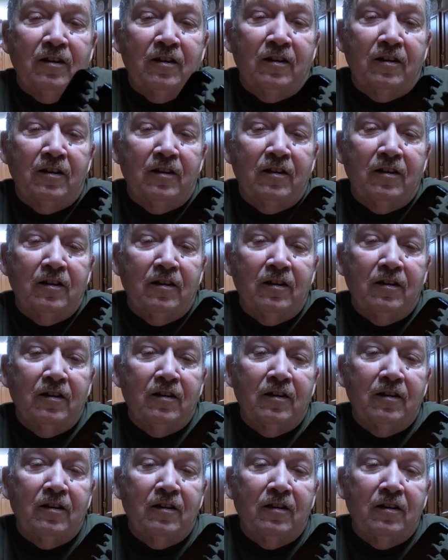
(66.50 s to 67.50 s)

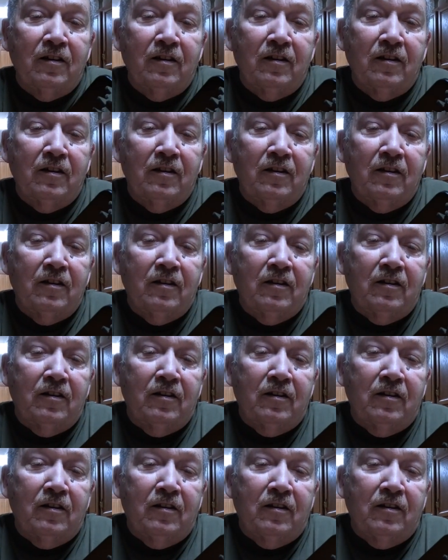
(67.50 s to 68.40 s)
[no speech]